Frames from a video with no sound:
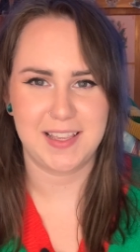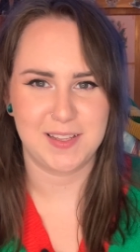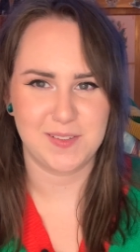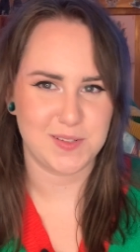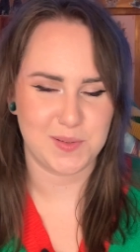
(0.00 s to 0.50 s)

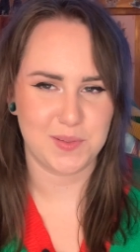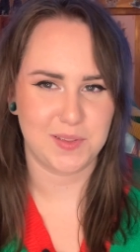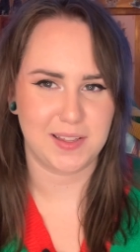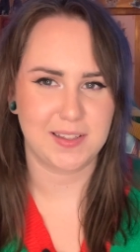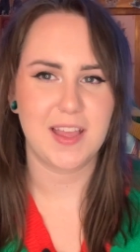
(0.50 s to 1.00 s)
and two
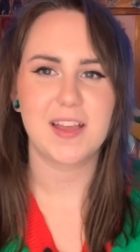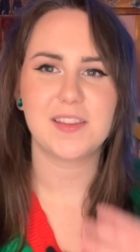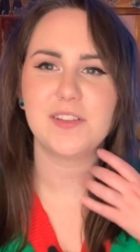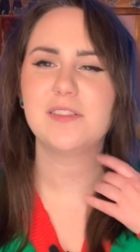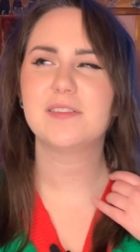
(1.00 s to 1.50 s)
like
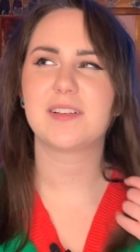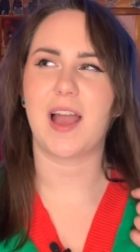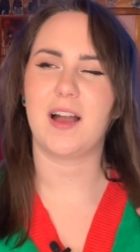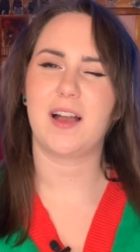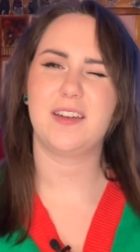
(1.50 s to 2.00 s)
they're
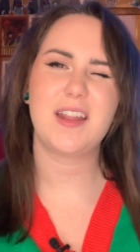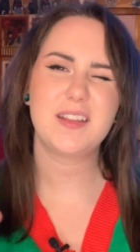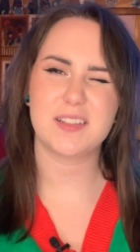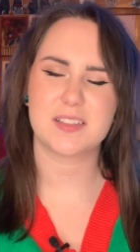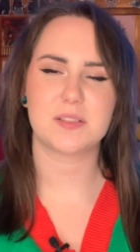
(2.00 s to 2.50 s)

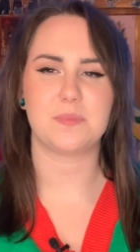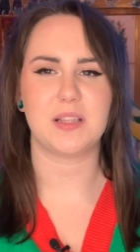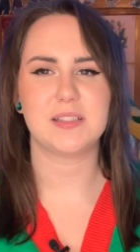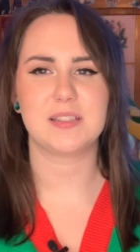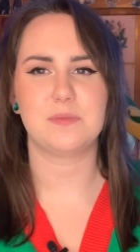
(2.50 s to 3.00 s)
not
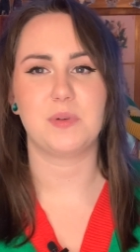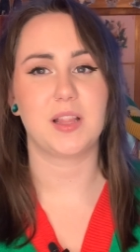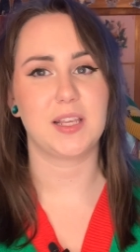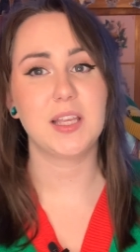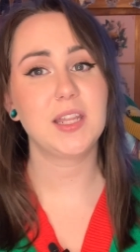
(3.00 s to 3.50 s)
expensive but
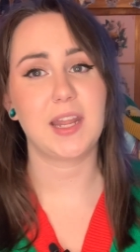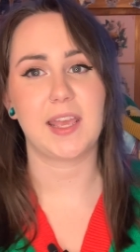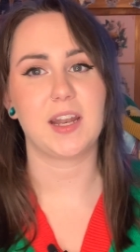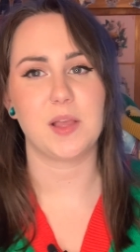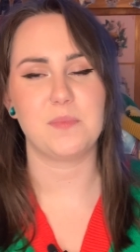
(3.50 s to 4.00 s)
like you can
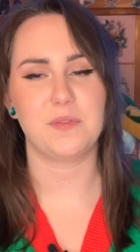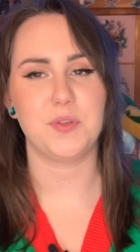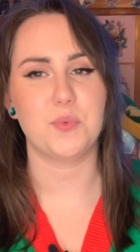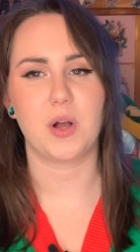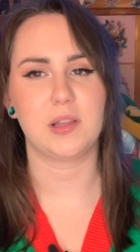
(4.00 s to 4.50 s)
add up if
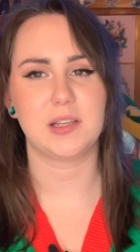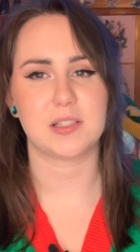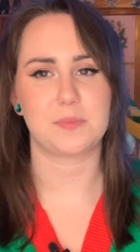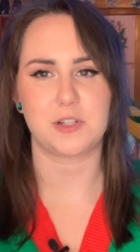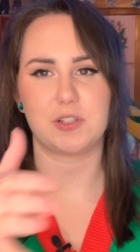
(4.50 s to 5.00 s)
you want like
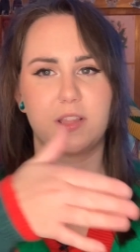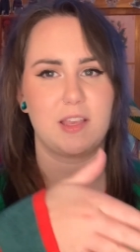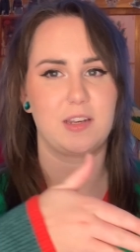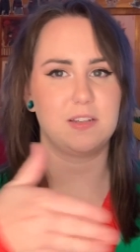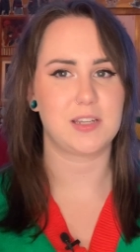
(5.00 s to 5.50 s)
especially
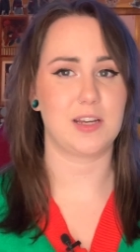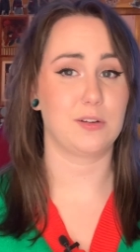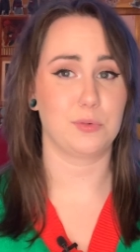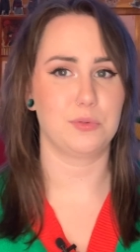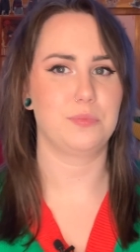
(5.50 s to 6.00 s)
like an
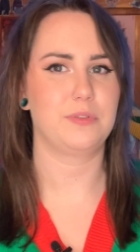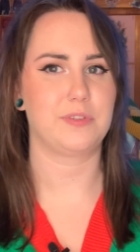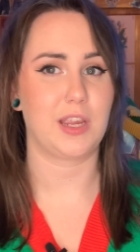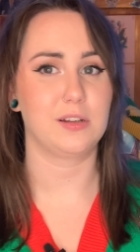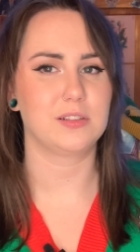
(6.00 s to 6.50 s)
entire group
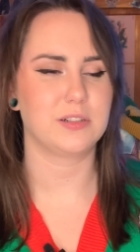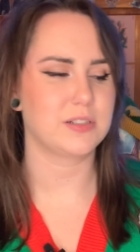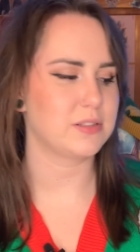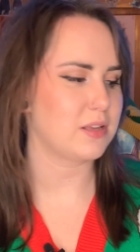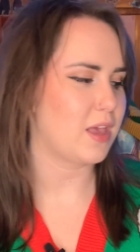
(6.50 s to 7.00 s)
of
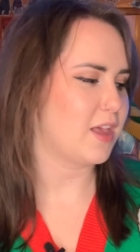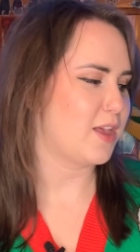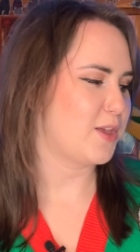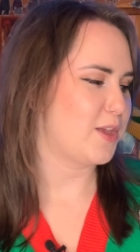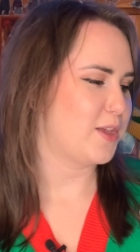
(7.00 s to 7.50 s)
characters
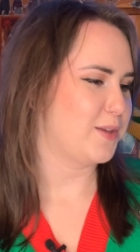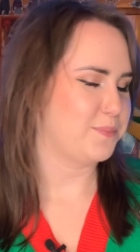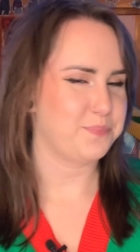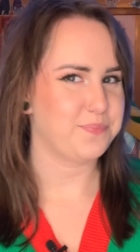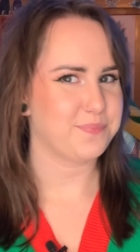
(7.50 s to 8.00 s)

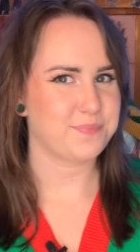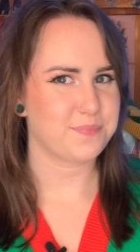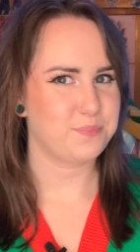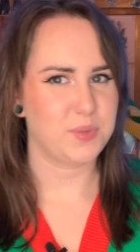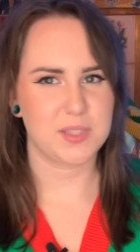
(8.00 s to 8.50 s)

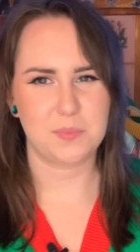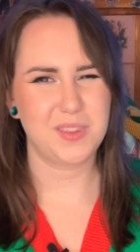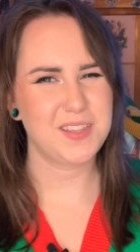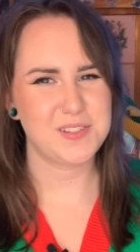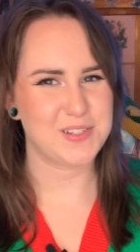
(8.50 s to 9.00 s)
but some
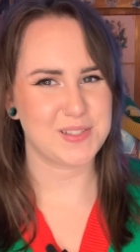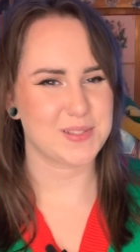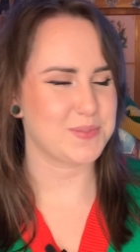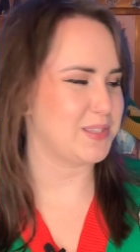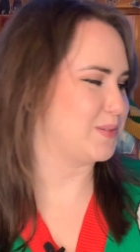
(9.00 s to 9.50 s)
of these are just
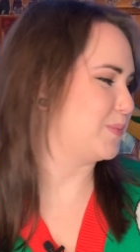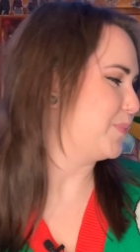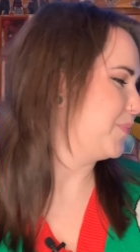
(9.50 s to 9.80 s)
so cute.